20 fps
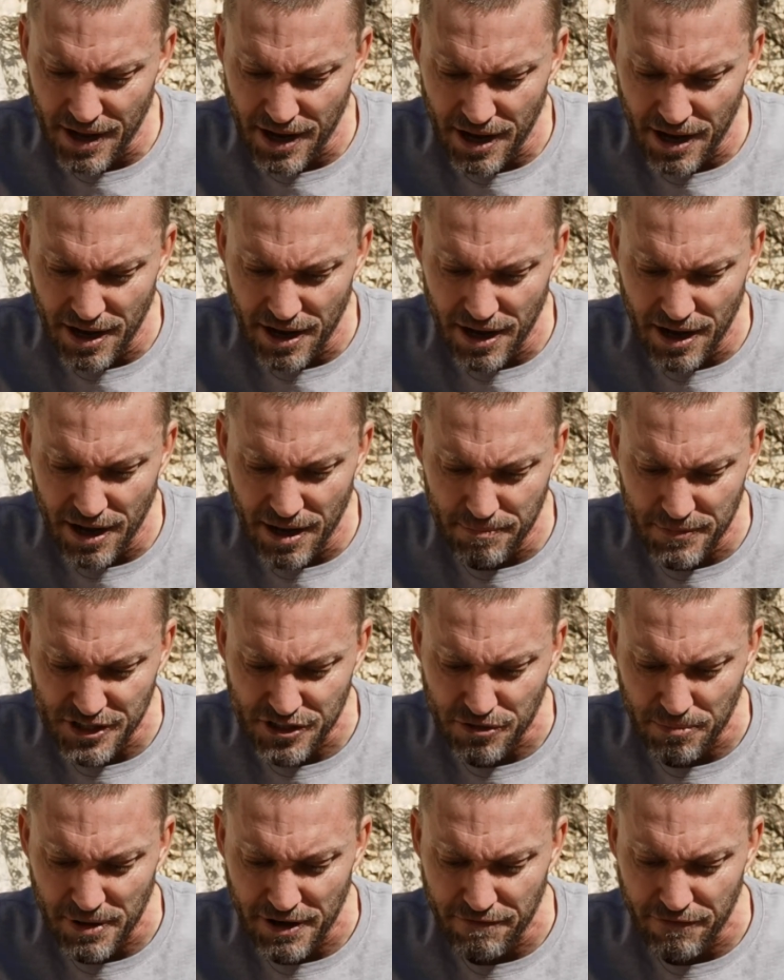
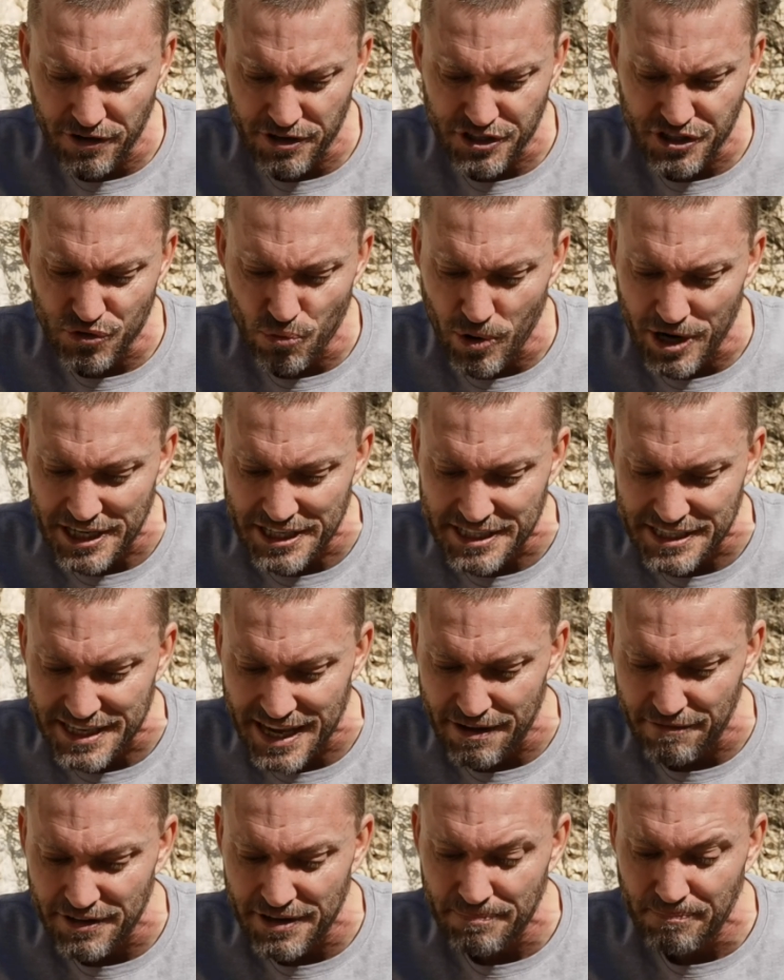this will be verse
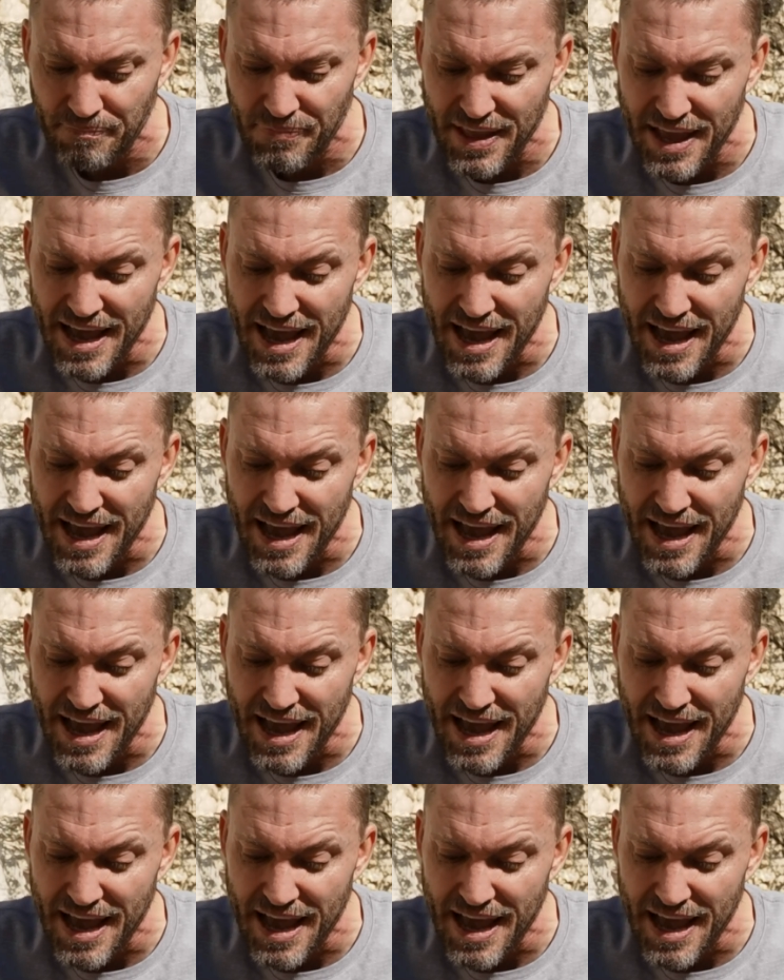27,